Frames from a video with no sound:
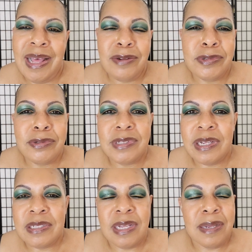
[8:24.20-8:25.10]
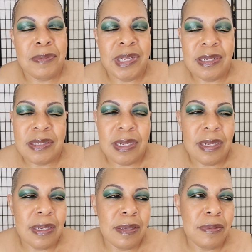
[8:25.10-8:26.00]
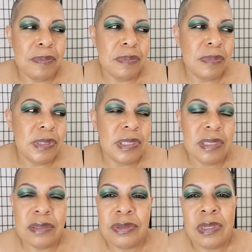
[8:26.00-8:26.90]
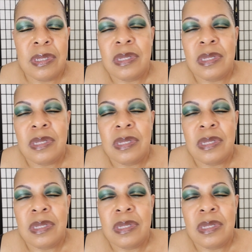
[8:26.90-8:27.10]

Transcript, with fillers: I don't do daytime, nighttime, season.